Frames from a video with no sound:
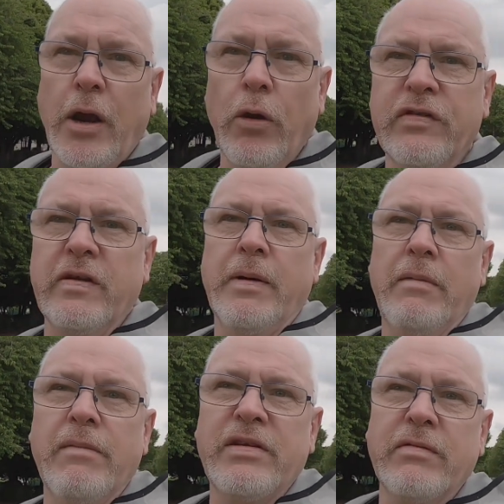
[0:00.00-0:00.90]
a cluster
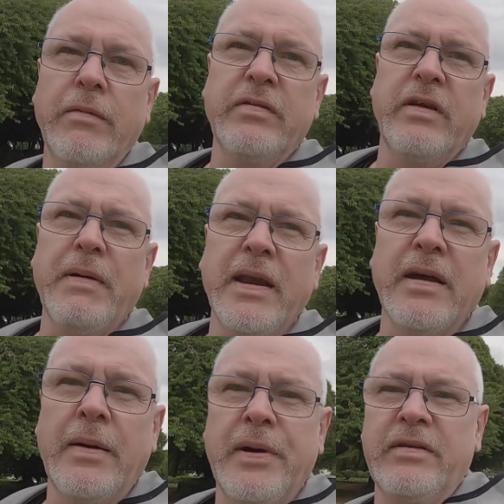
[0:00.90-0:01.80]
bomb, which is obviously
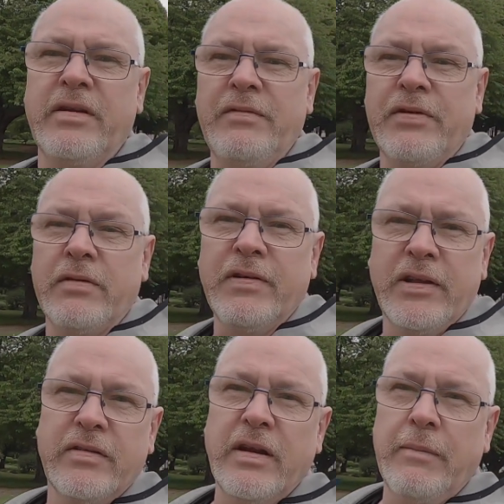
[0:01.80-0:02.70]
banned now by the Geneva
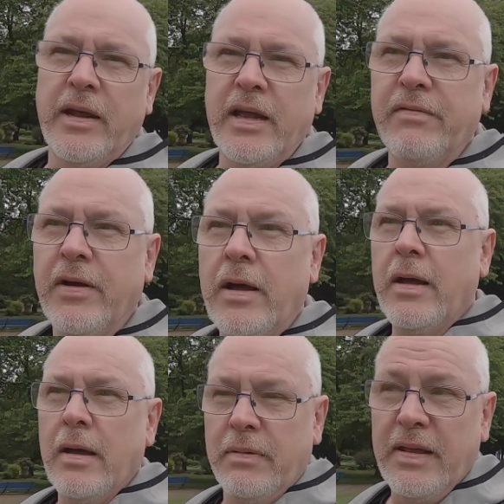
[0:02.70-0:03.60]
Convention, I believe.
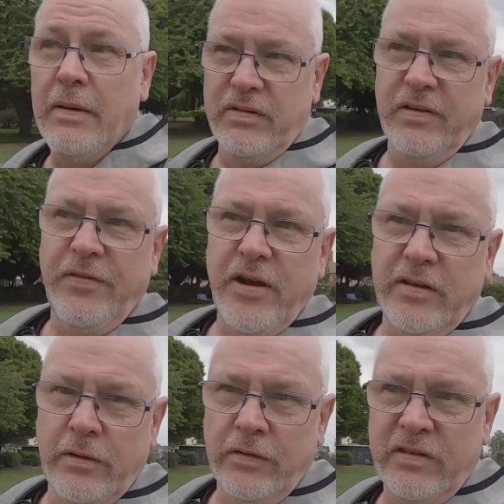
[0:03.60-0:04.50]
But that was the
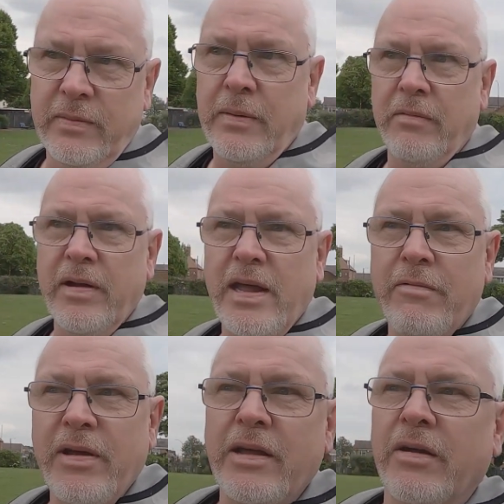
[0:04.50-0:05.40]
first cluster bomb, and
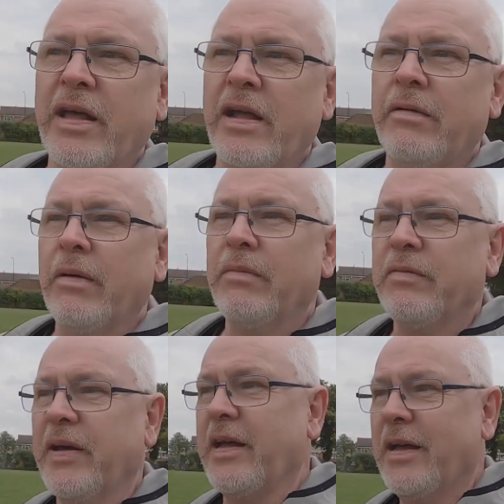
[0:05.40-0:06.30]
we got it in
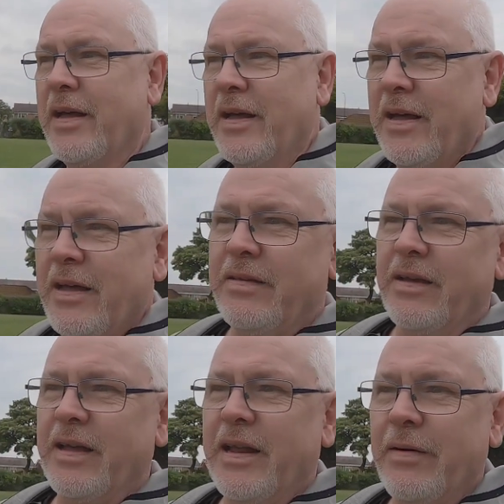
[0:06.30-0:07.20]
Grimsby.
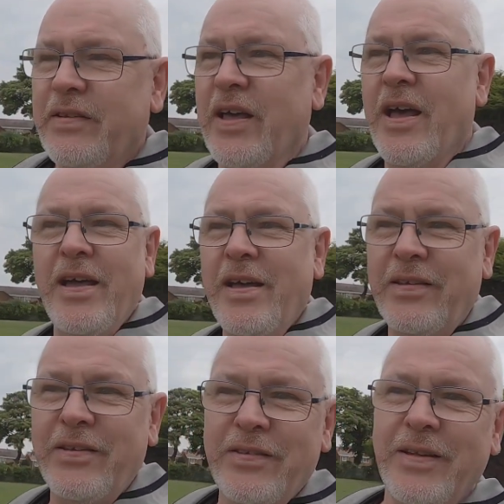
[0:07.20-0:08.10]
So, you know, it's
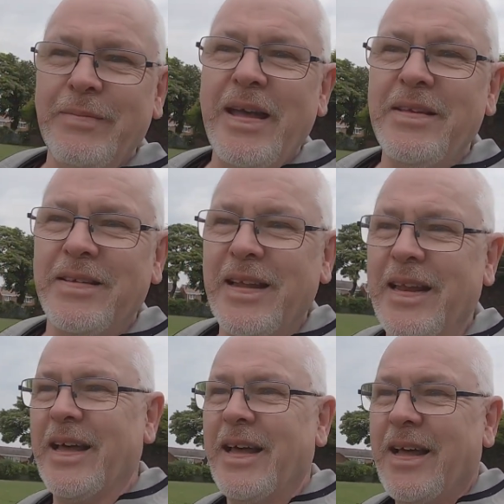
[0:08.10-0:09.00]
just amazing,
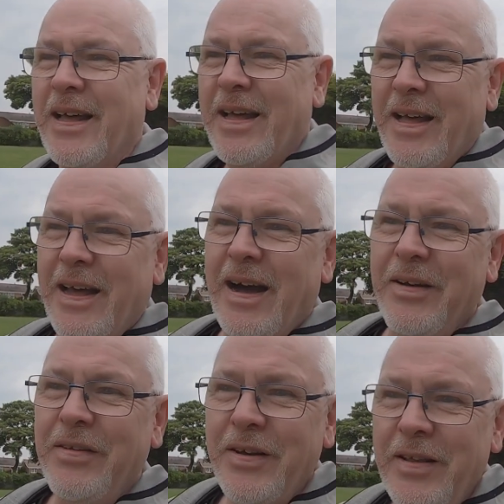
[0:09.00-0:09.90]
isn't it?
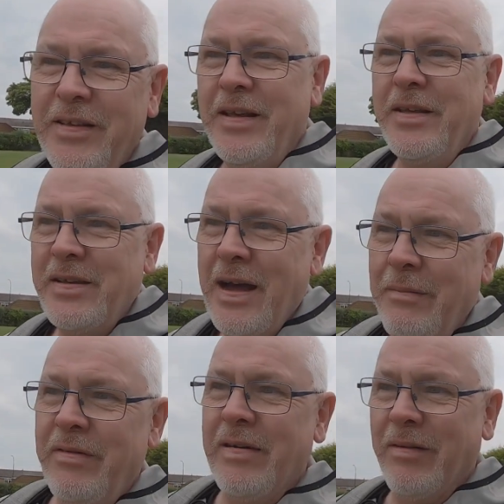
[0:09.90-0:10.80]
I'm just going to turn this
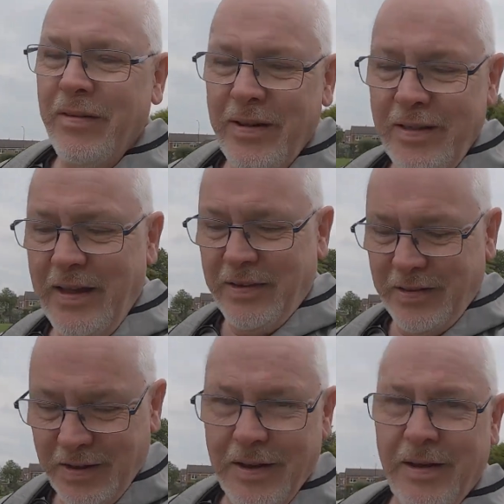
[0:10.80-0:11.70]
camera around. Look at this.